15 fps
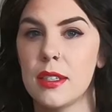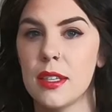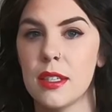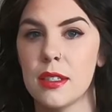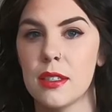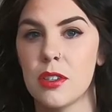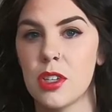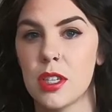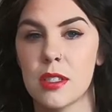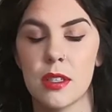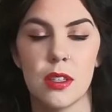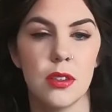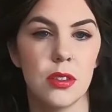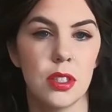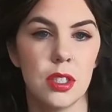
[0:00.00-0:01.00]
they suggest
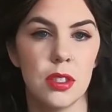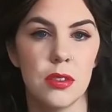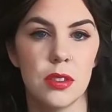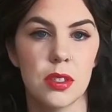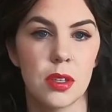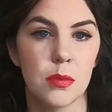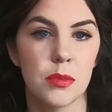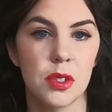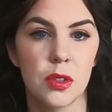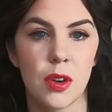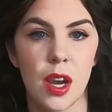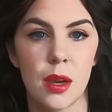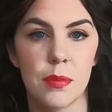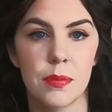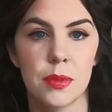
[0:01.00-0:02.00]
that you could use some
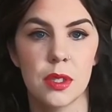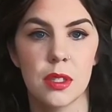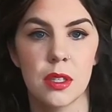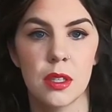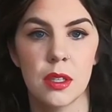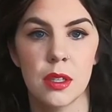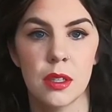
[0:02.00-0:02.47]
scraps